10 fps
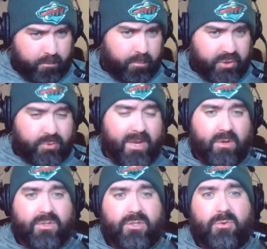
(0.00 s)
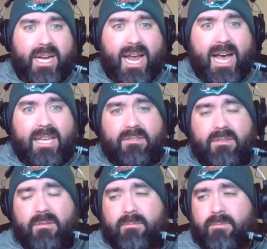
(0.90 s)
between those three guys.
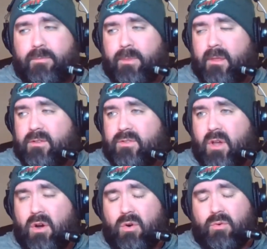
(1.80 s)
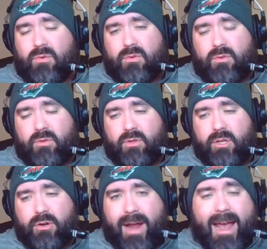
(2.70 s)
So
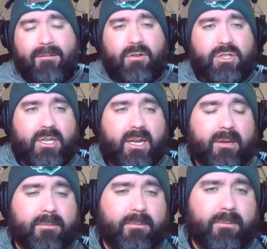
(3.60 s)
you're averaging